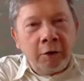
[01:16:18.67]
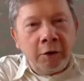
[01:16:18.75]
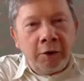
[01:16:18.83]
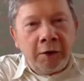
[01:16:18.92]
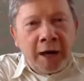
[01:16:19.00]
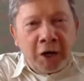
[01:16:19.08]

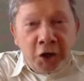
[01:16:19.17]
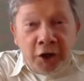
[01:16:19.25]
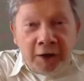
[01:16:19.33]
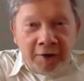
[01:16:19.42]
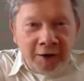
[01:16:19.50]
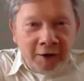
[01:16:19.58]

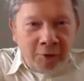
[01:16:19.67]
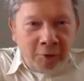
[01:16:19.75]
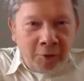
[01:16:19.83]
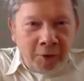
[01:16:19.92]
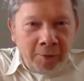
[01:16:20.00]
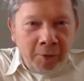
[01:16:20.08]
Dasher, they
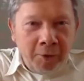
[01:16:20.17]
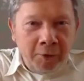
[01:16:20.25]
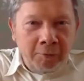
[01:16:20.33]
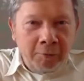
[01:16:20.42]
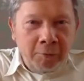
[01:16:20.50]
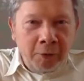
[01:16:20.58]
call them, the
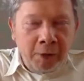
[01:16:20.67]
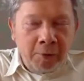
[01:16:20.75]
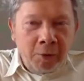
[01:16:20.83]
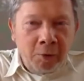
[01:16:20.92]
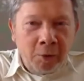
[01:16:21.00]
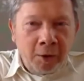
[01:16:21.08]
people
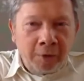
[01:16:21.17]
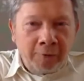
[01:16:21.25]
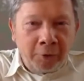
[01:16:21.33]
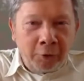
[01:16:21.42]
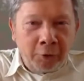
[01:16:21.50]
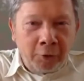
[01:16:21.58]
who work
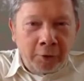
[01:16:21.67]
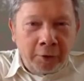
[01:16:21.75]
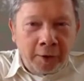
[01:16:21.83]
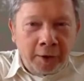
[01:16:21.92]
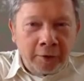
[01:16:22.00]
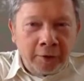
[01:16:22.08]
for
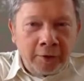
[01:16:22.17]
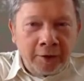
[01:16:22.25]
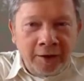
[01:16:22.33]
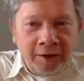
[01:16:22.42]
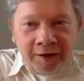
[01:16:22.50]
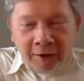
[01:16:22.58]
DoorDash.
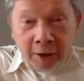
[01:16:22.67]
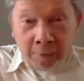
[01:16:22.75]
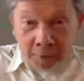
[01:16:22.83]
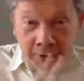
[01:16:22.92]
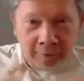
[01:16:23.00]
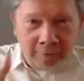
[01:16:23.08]
They
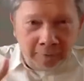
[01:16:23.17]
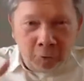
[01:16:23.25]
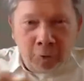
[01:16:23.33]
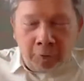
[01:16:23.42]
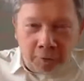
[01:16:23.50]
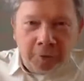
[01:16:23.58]
bring
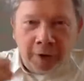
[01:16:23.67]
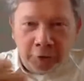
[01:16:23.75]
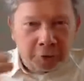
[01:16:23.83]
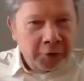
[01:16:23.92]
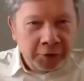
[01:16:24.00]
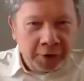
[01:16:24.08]
food from
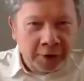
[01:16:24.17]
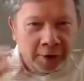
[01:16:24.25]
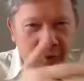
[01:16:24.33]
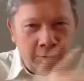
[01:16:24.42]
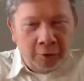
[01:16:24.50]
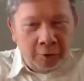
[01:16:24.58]
restaurants, in
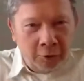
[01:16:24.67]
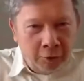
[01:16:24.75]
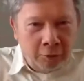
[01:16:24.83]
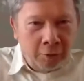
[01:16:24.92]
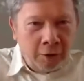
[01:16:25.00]
case you don't know.